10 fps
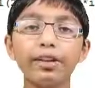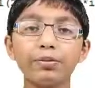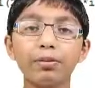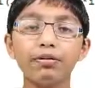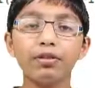
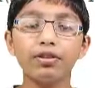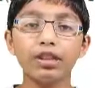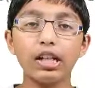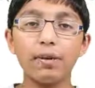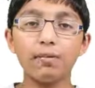let's move on to
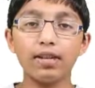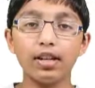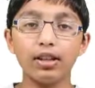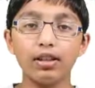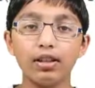step
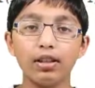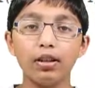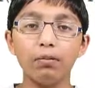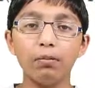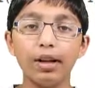6,
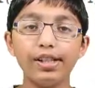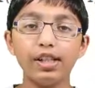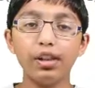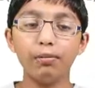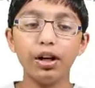
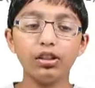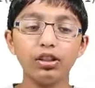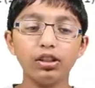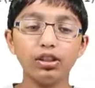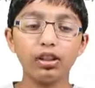placing the
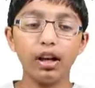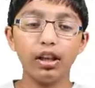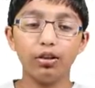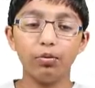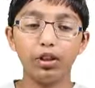buttons
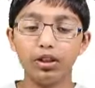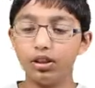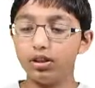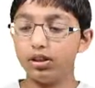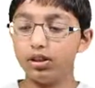and the
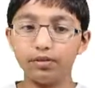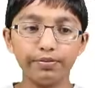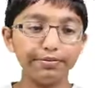widgets.